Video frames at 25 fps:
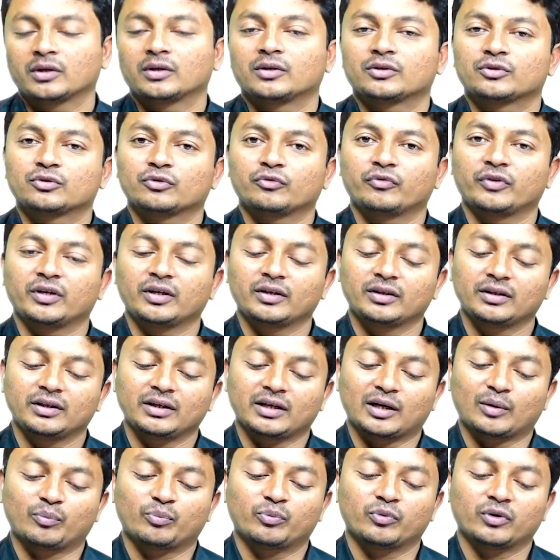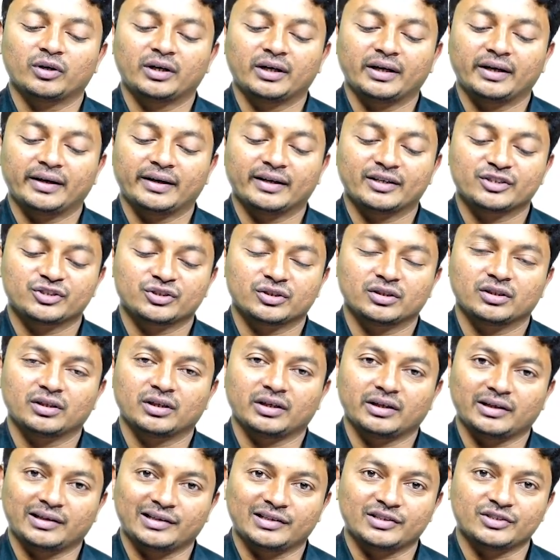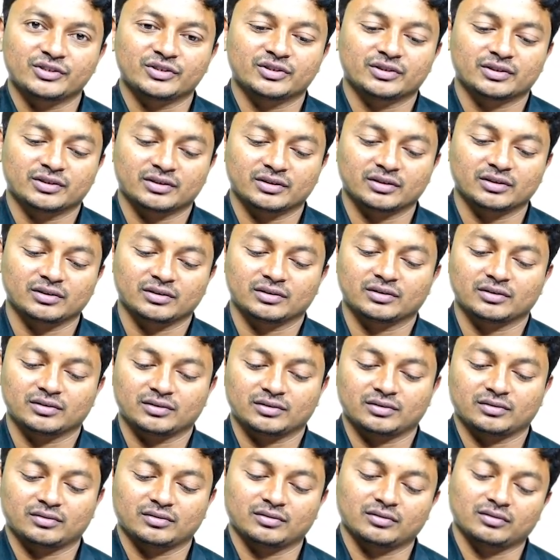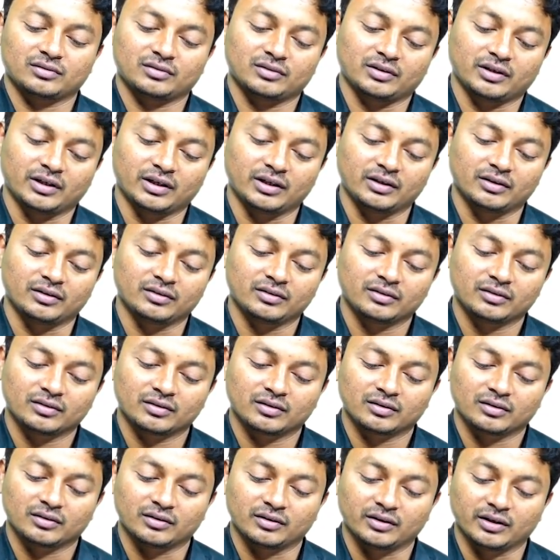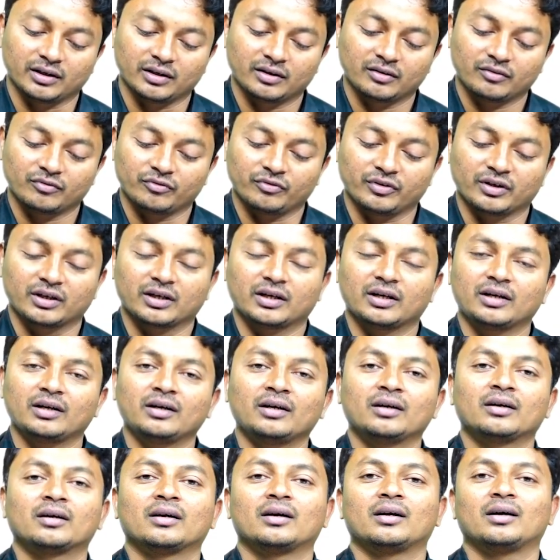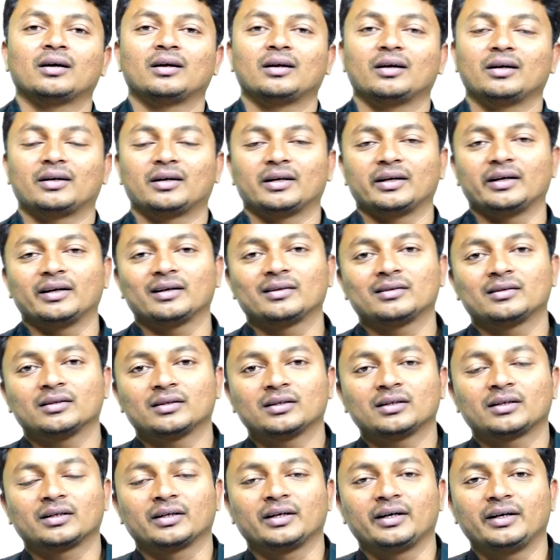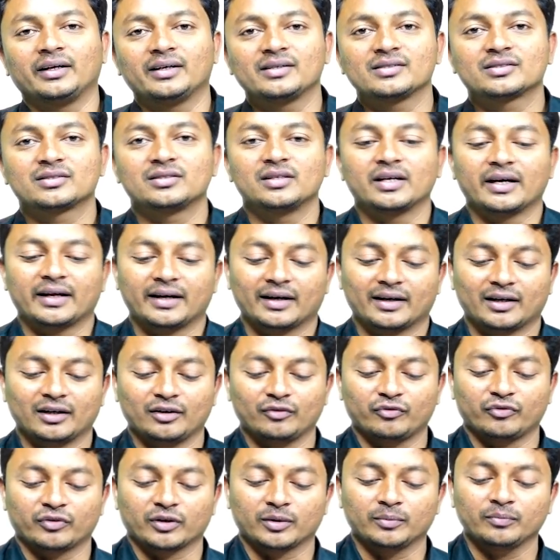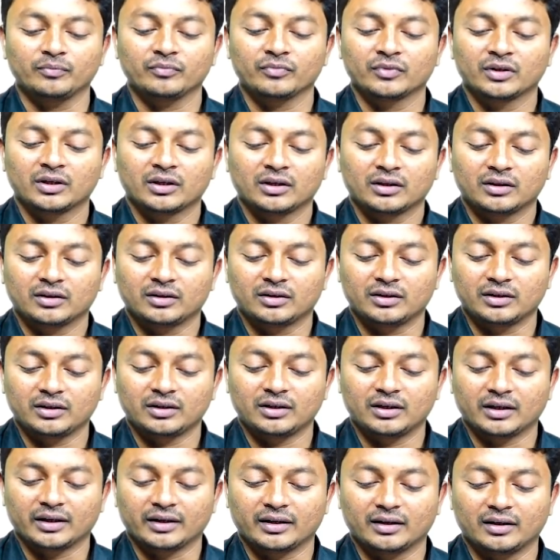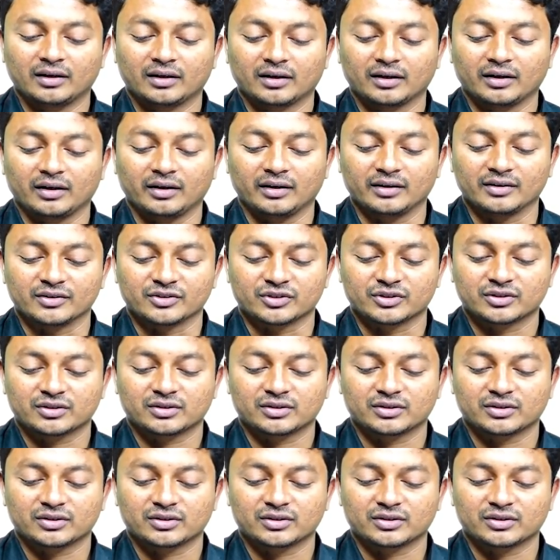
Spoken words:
So when the upward direction is done, then we can take the readings directly from the dial reading